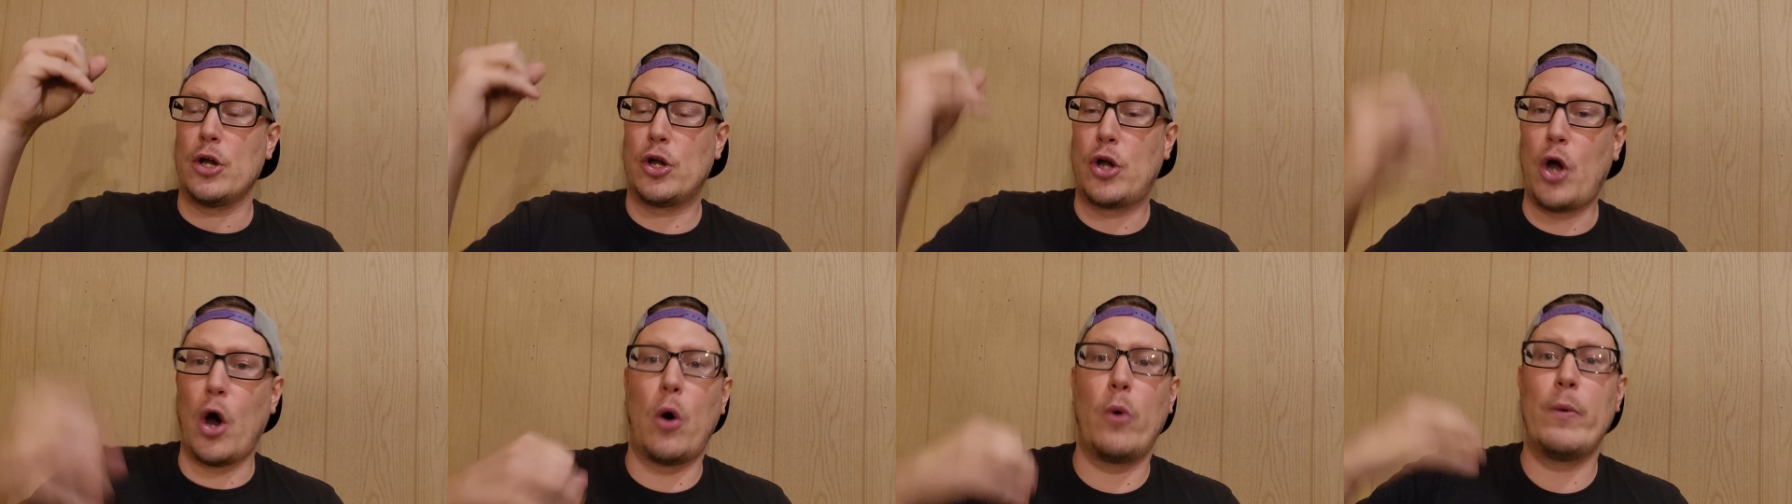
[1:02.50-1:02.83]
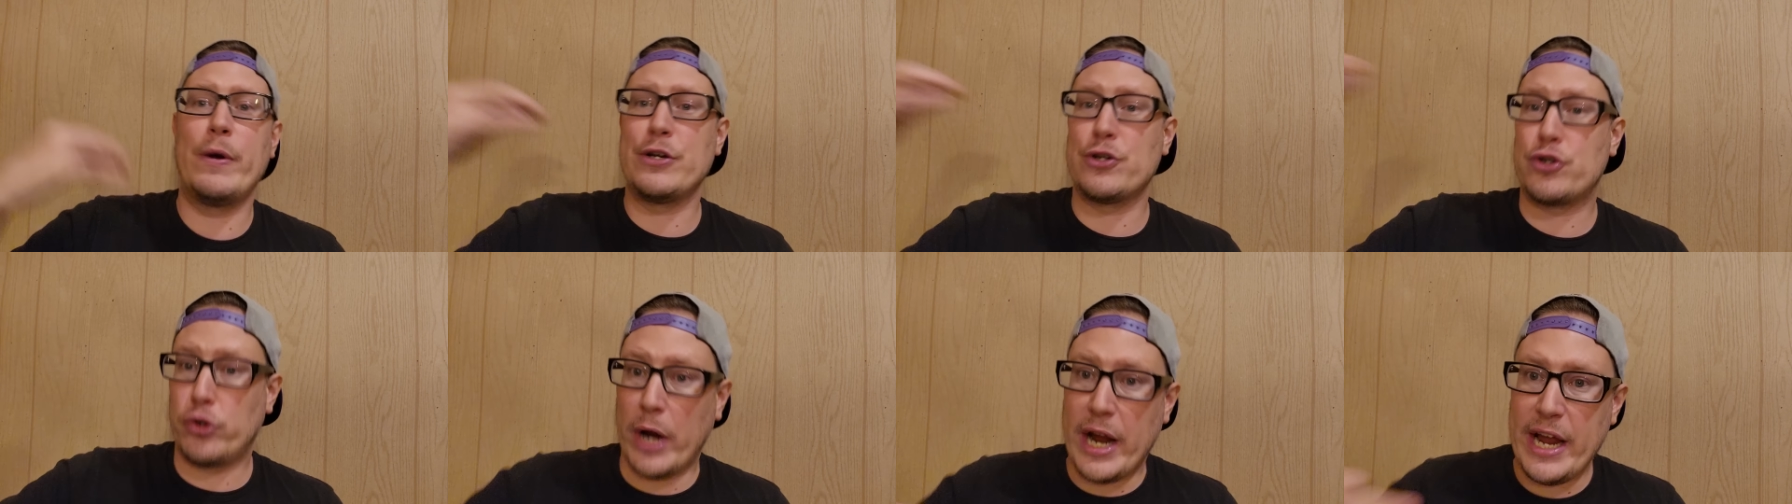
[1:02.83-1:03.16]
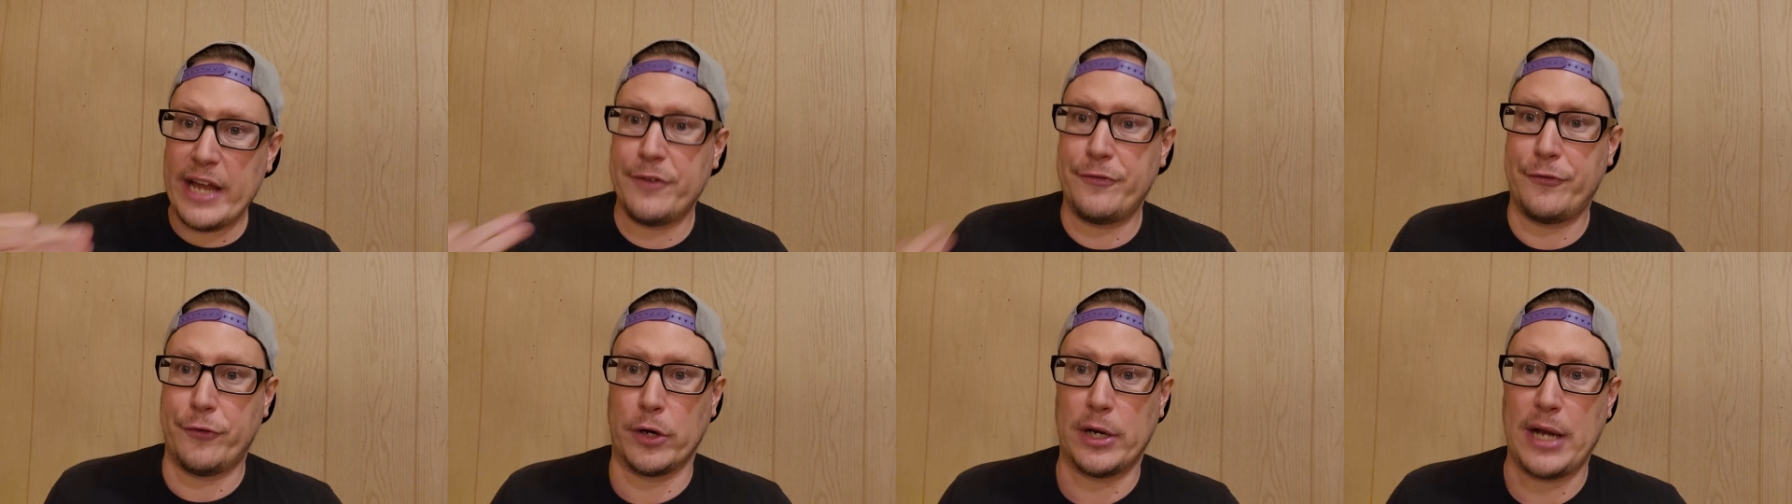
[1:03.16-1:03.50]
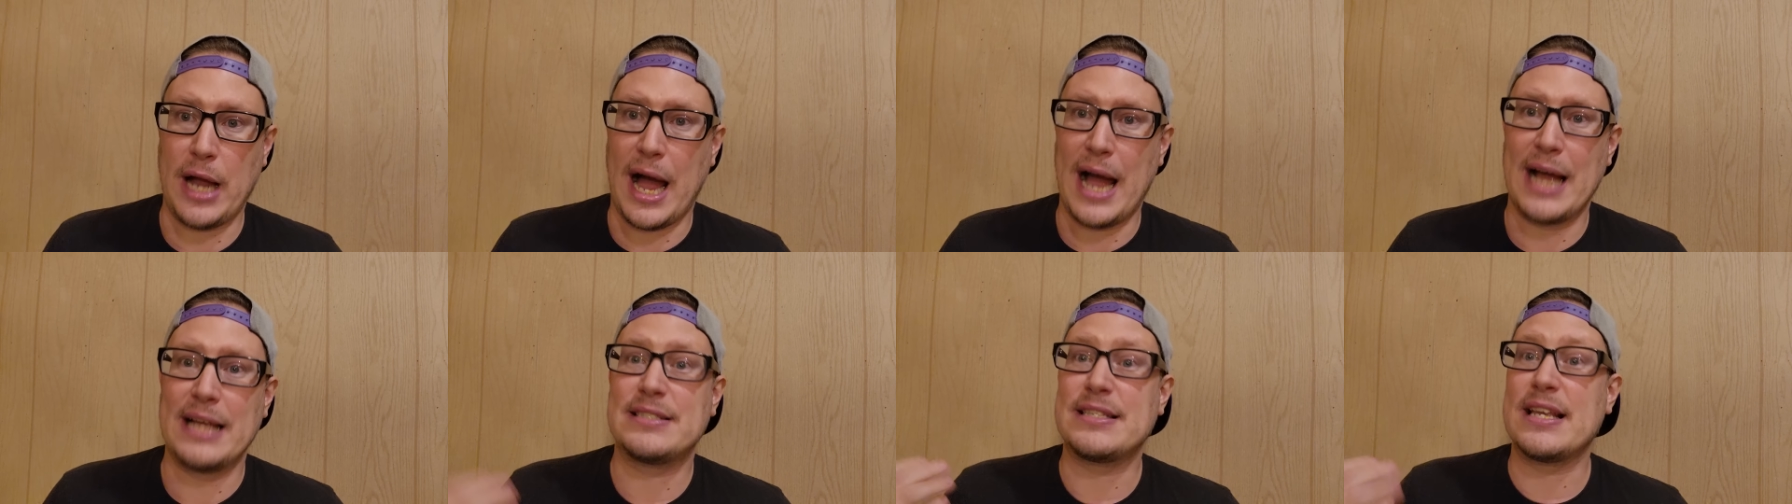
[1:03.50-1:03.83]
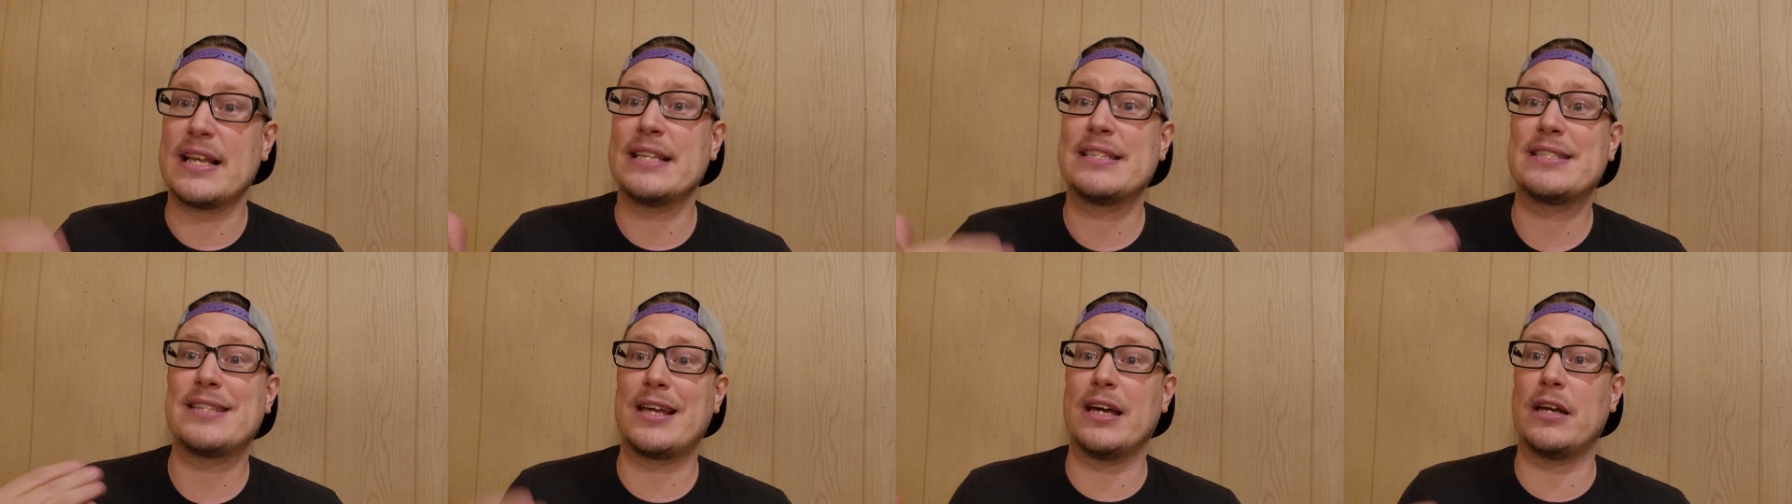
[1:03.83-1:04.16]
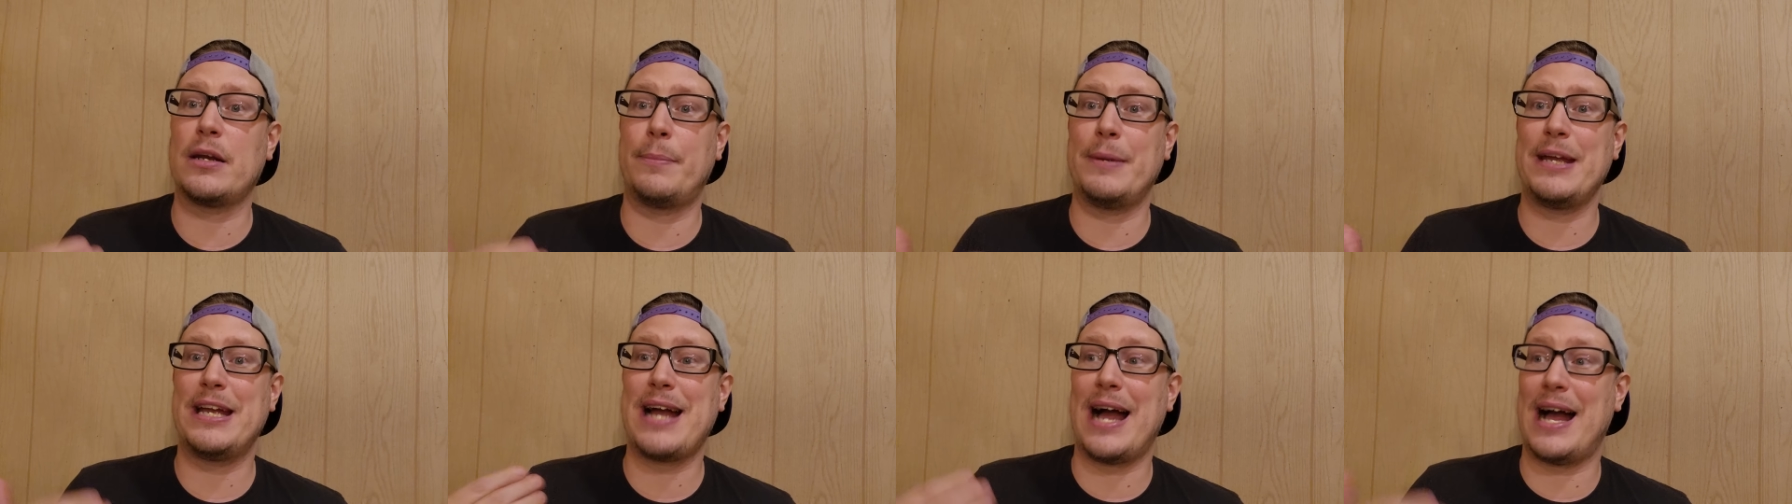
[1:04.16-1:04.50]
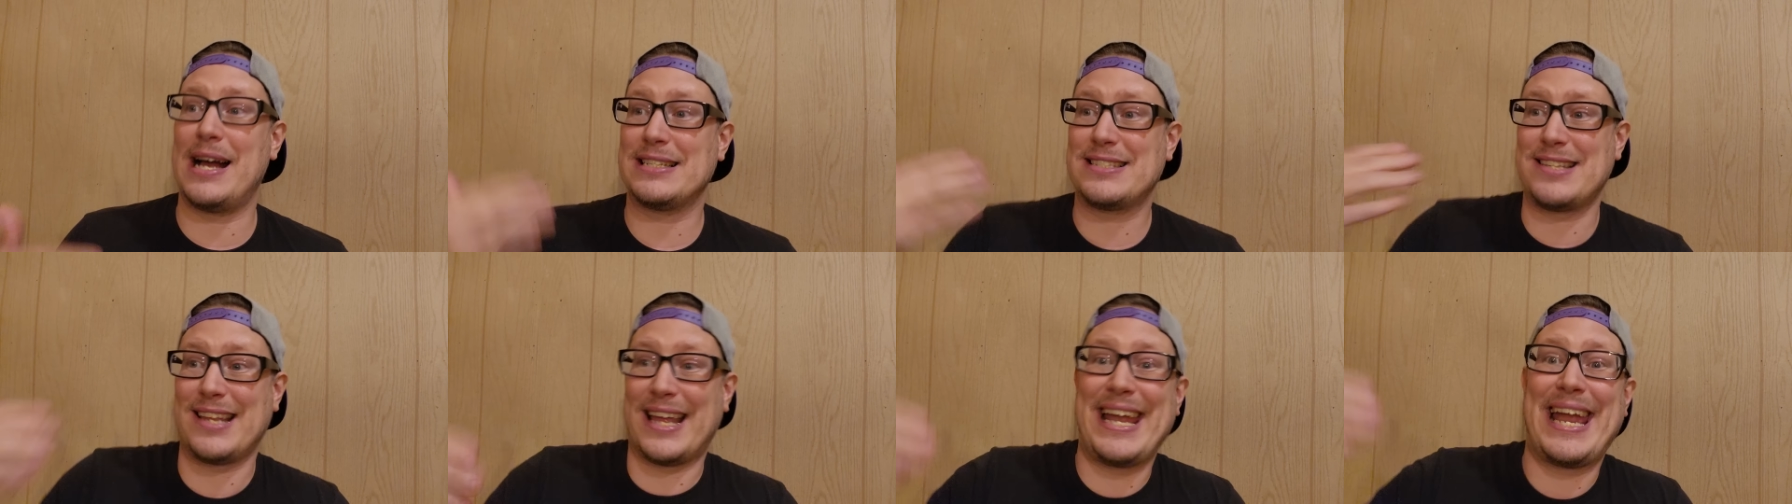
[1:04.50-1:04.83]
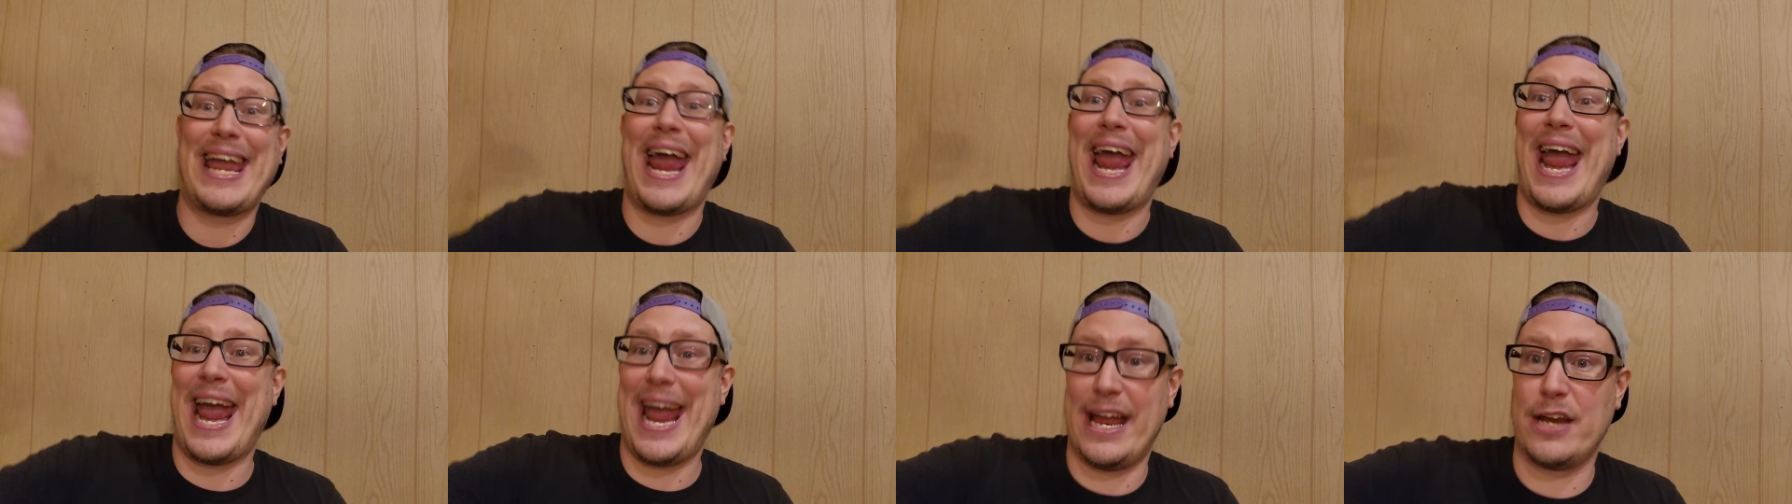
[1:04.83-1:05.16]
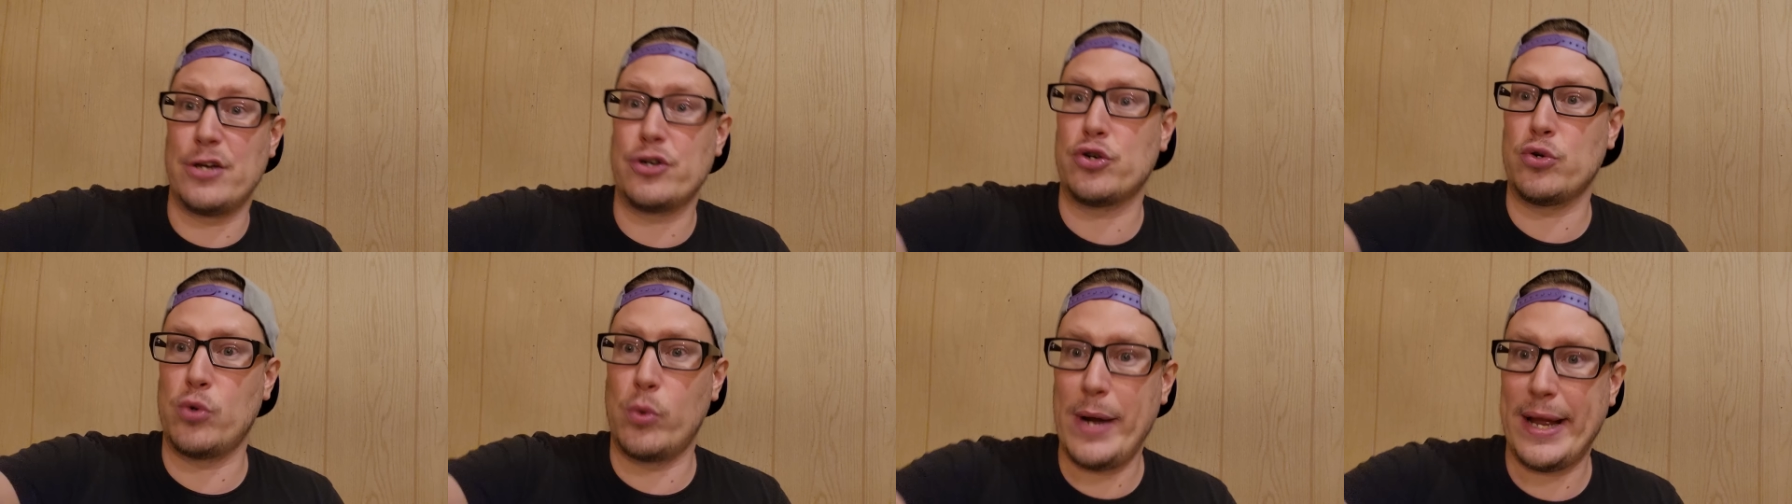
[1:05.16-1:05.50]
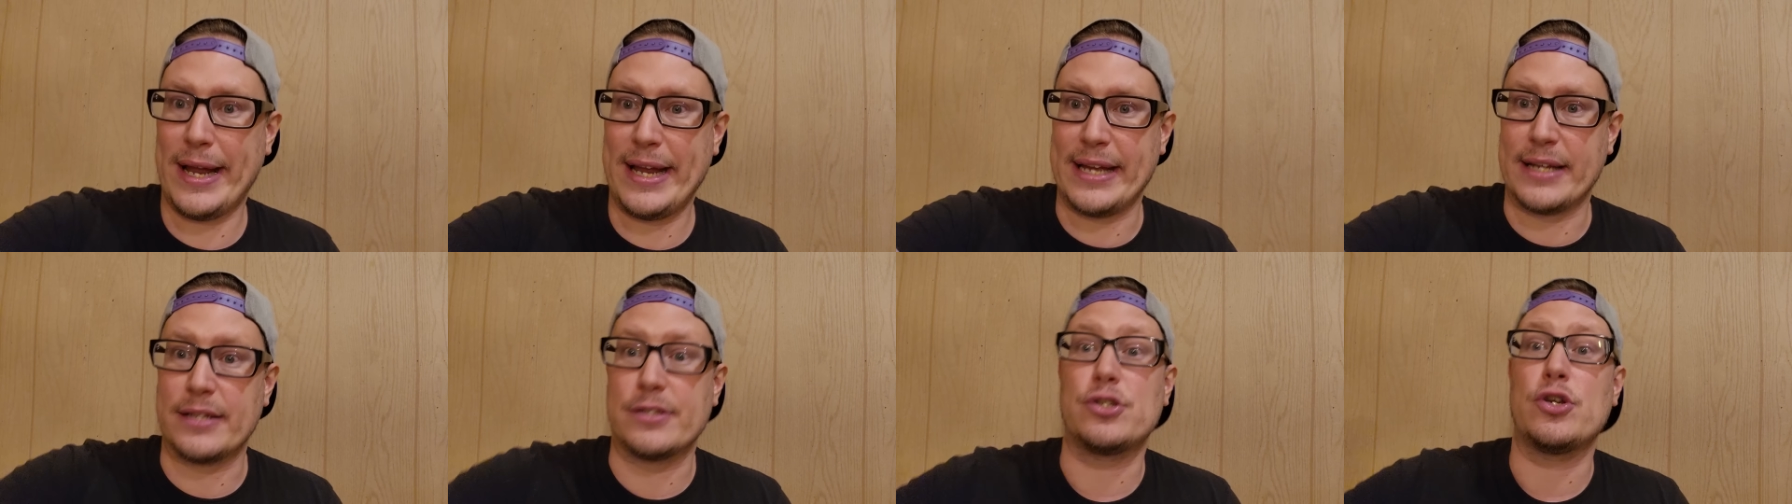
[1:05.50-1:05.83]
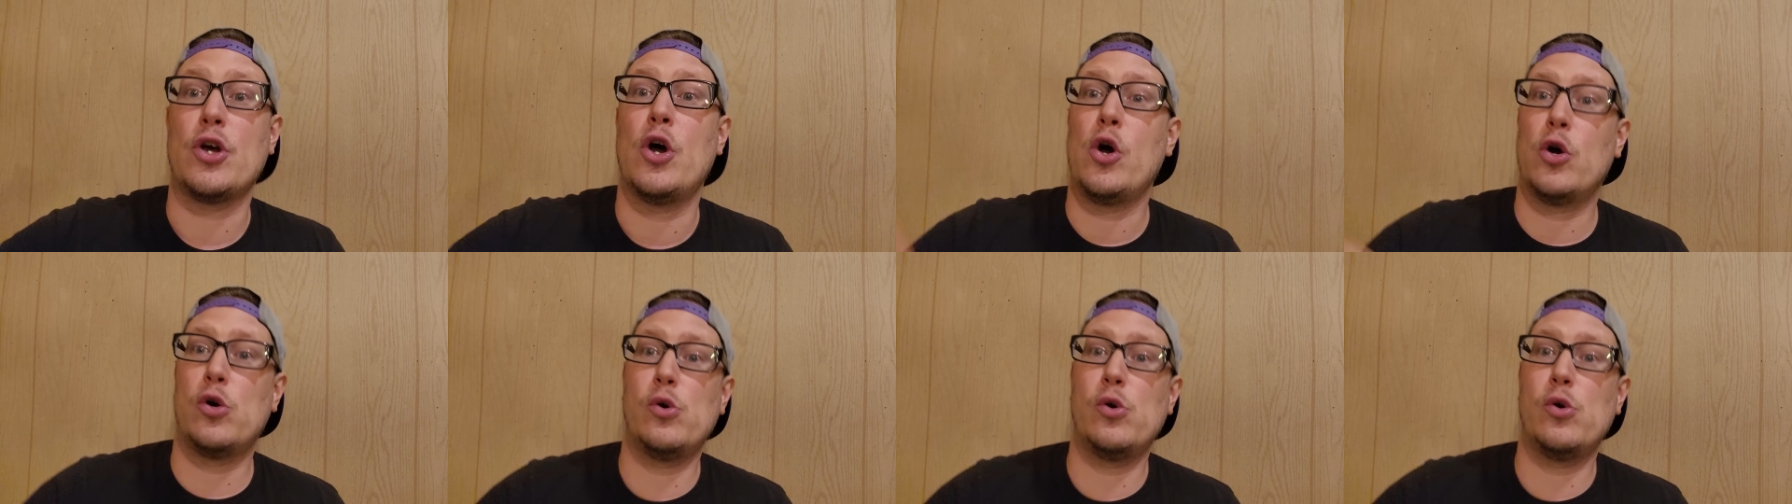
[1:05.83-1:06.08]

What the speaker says: go and trade for guys, it's going to be guys like Andrew Wiggins,